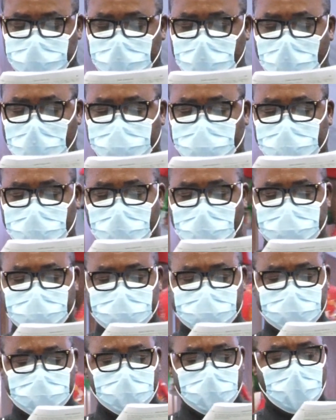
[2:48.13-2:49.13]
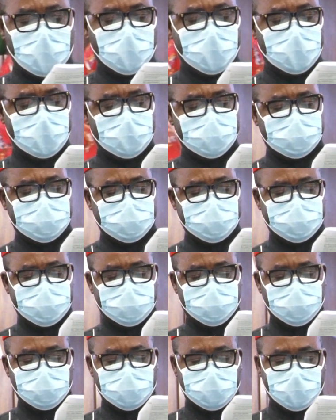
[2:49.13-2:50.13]
of the Committee on Health
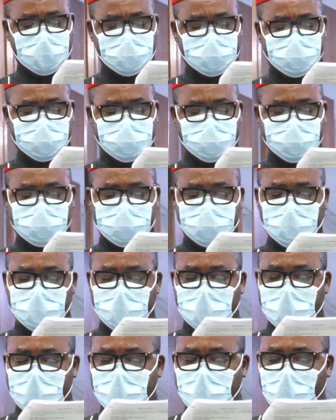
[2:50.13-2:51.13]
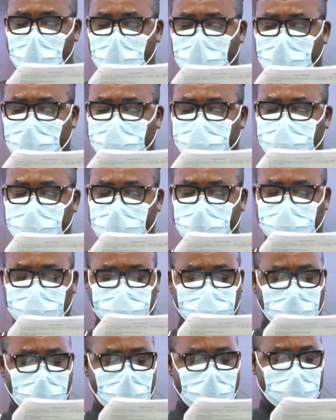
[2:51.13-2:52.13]
Institutions on a bill
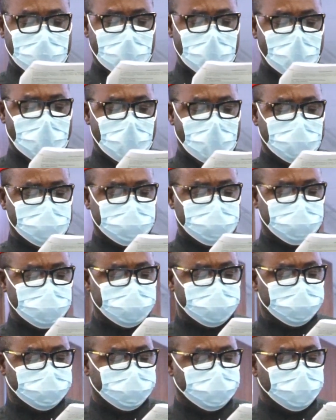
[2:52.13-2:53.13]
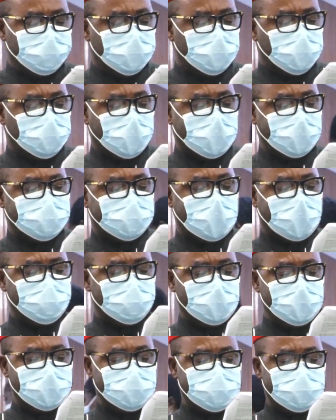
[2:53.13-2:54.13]
for an act to
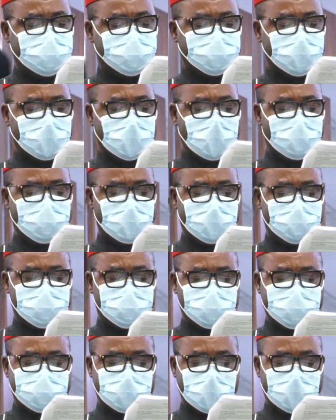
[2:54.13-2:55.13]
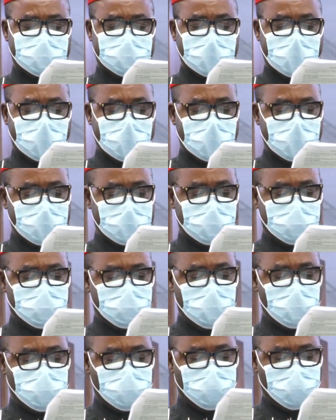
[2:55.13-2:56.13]
establish the Federal Medical Center
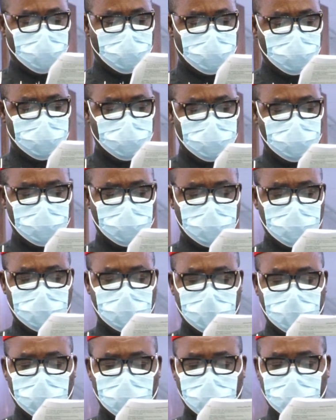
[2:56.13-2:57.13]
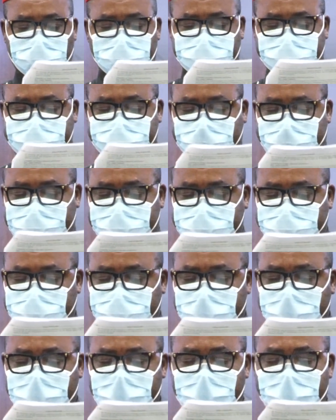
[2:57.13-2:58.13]
Iboho in Oyo State
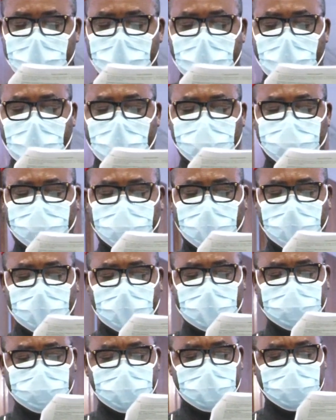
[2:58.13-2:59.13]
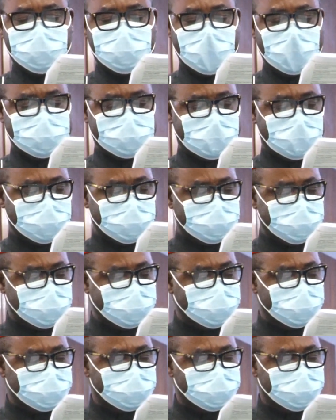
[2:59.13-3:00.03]
and for related matters.